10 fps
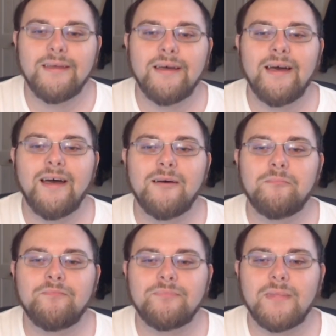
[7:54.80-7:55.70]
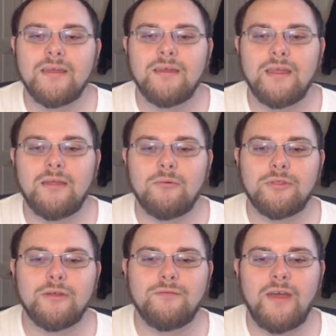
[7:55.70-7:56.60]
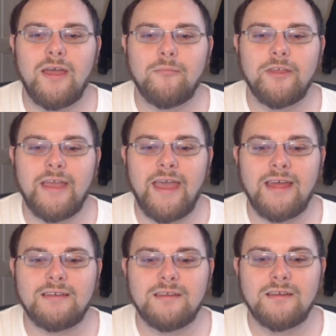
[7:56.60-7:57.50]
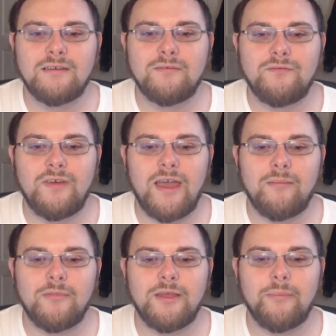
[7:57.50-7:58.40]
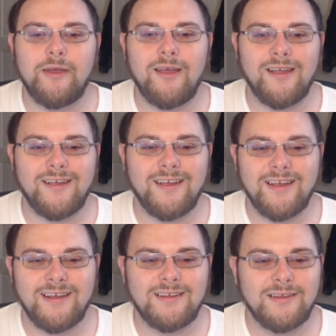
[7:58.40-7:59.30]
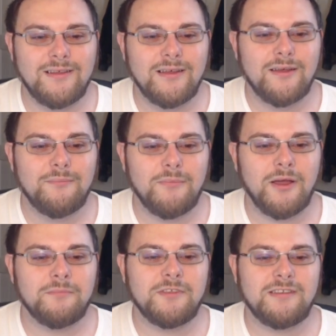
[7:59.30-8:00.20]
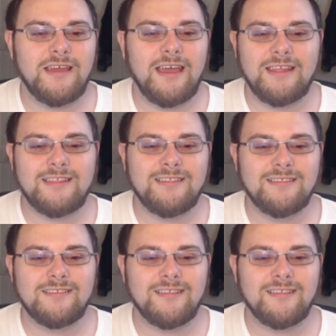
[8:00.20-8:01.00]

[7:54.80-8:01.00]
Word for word: Um, eat with your family at Family Burger! Moms and dads